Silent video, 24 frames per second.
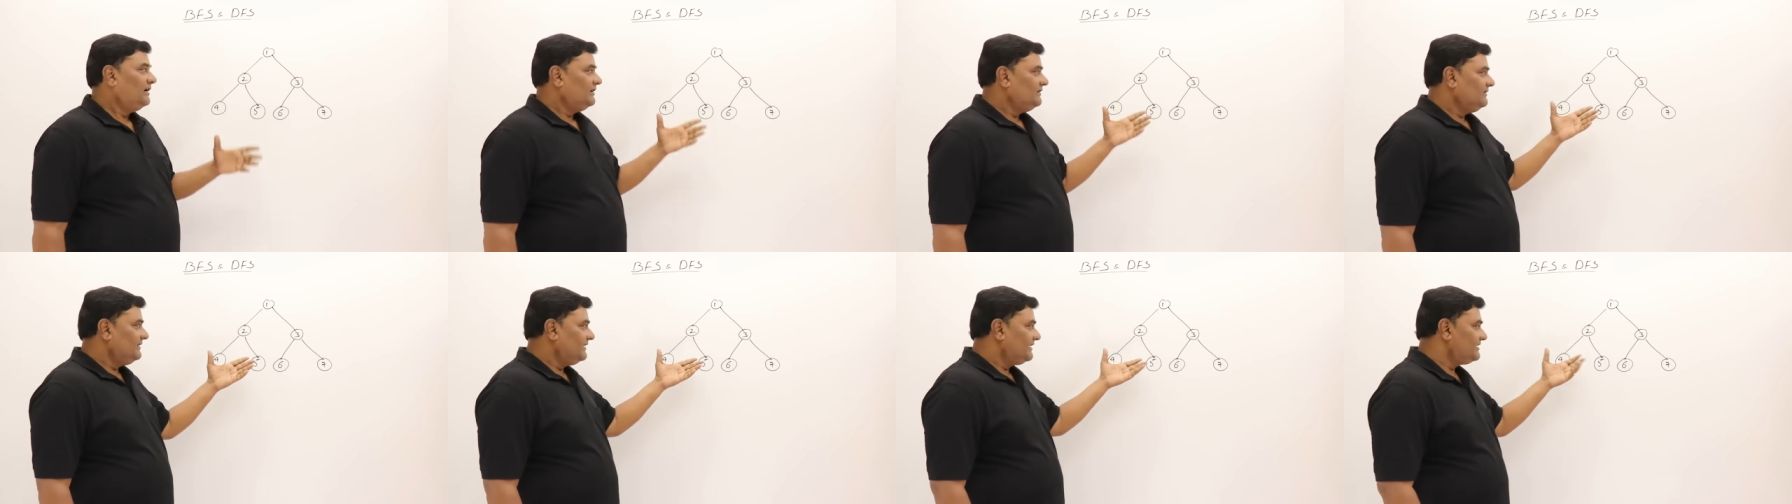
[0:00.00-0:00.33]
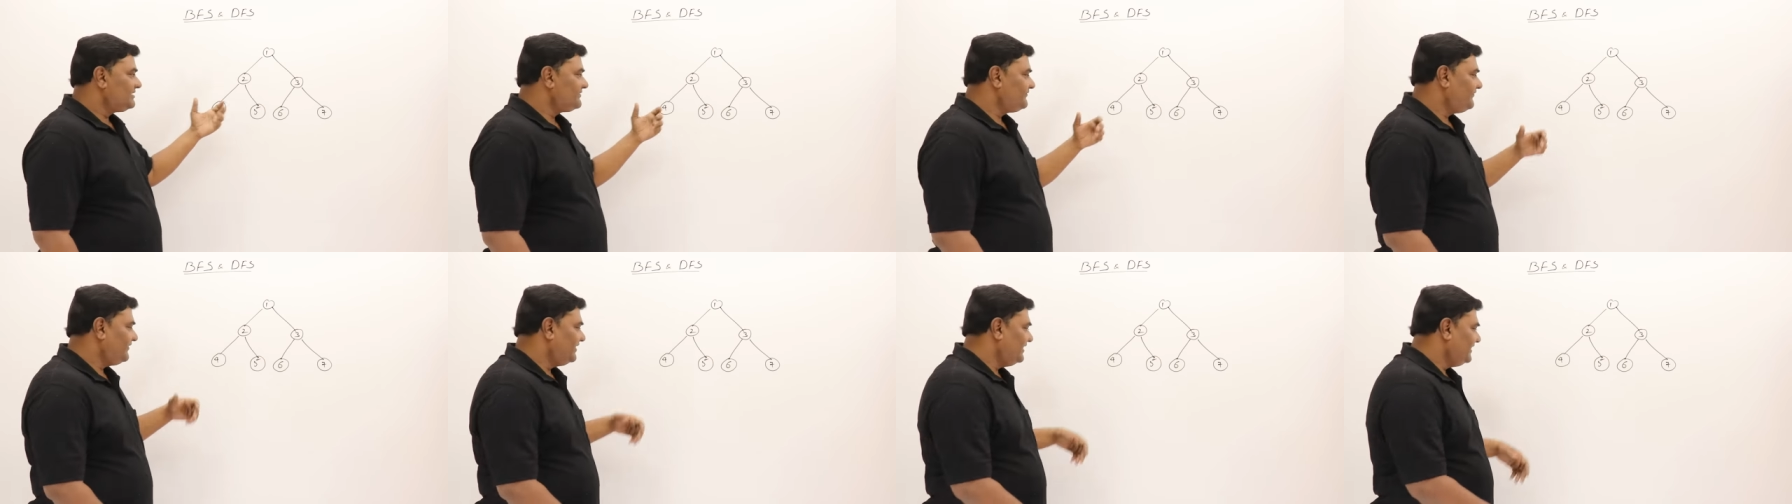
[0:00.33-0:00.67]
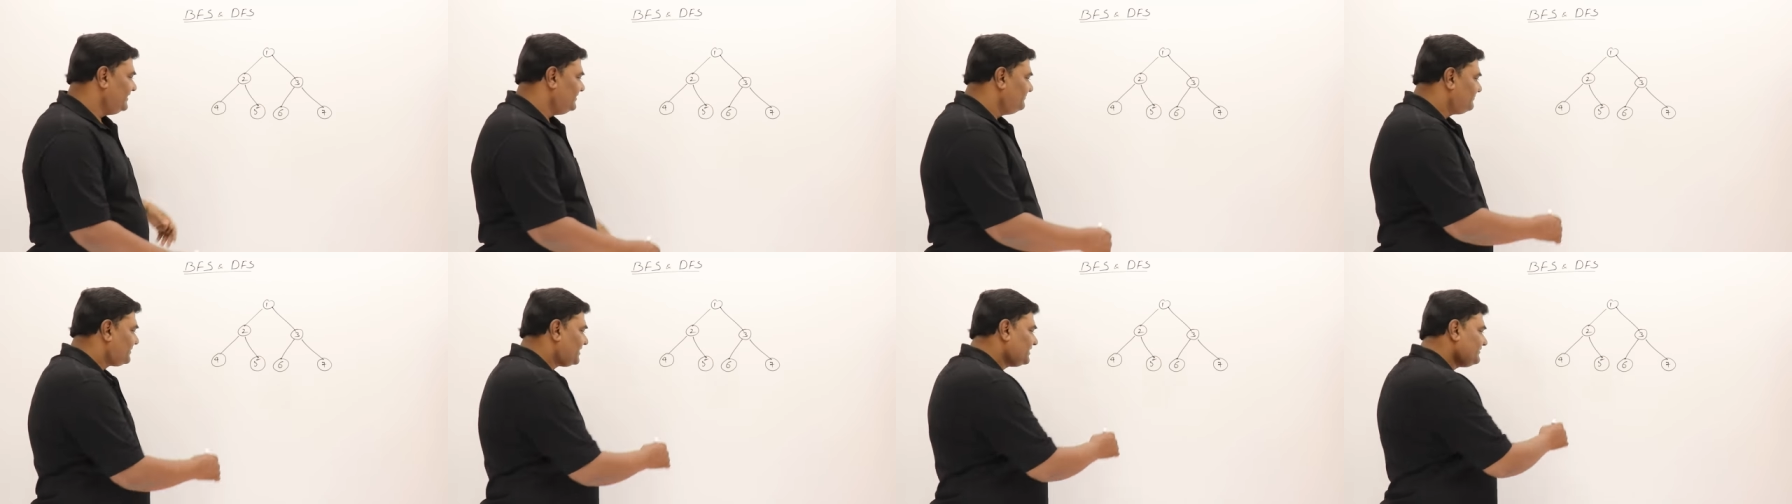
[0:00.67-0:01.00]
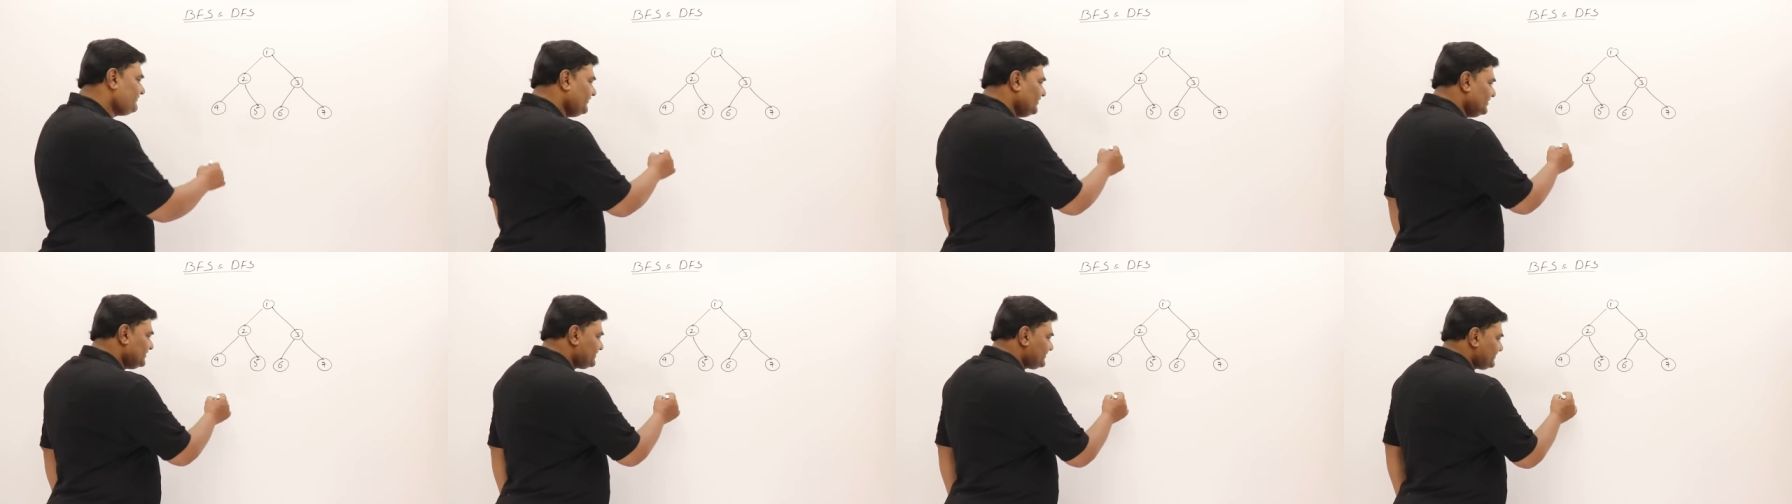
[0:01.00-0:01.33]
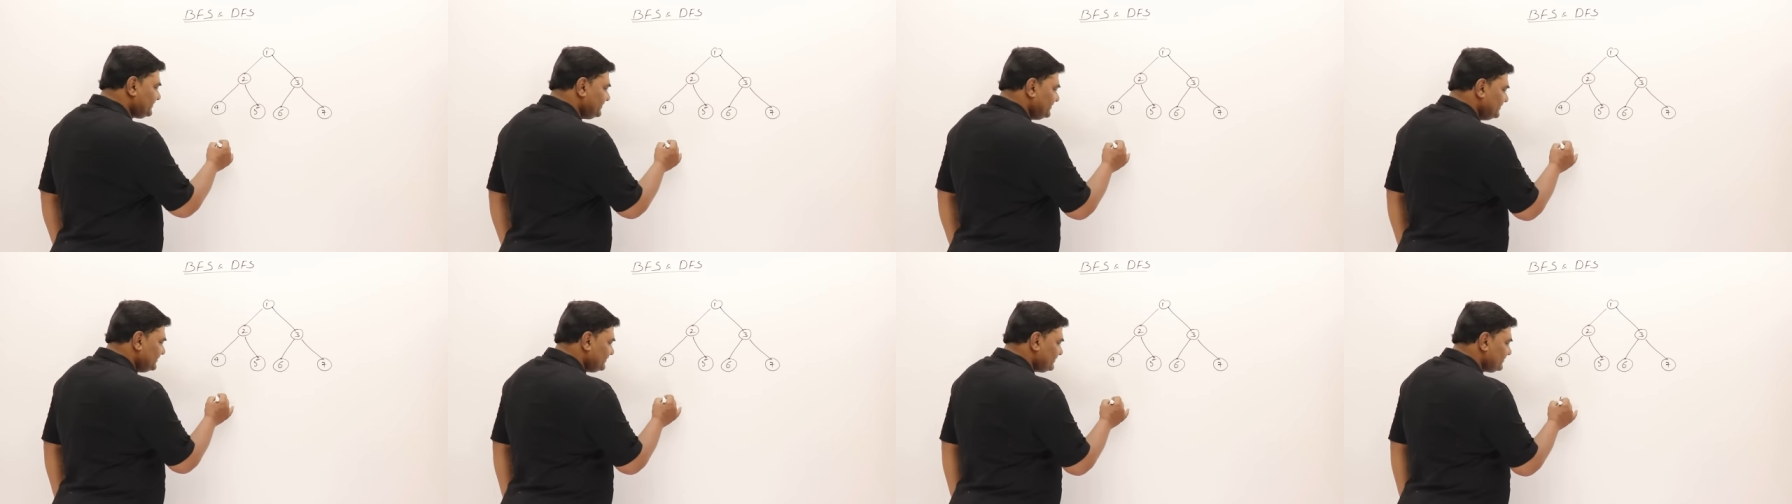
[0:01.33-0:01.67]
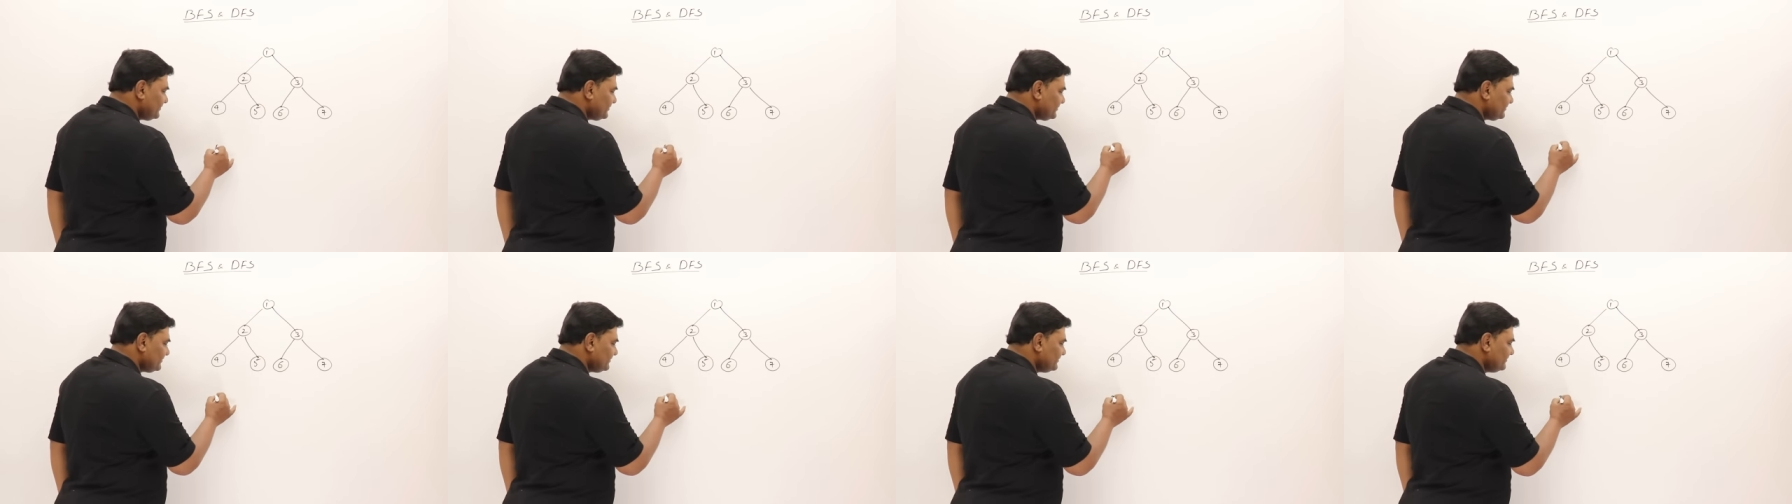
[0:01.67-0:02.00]
Let us find breadth first
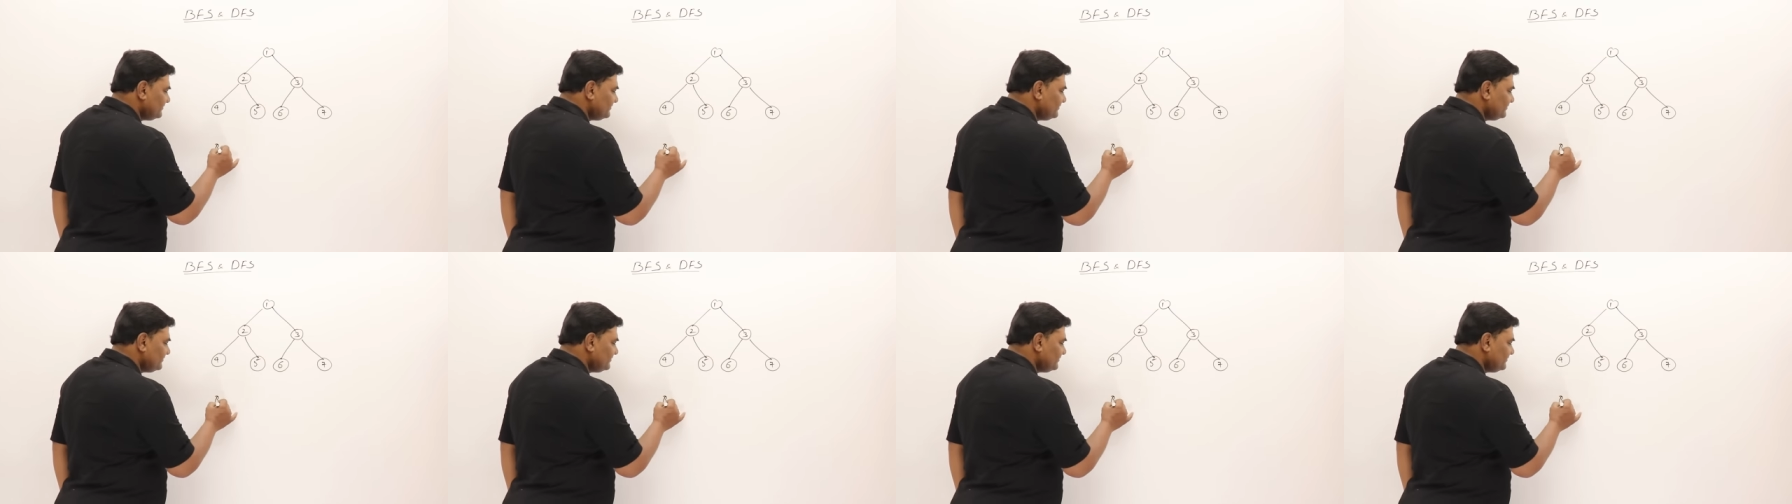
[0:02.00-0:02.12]
search.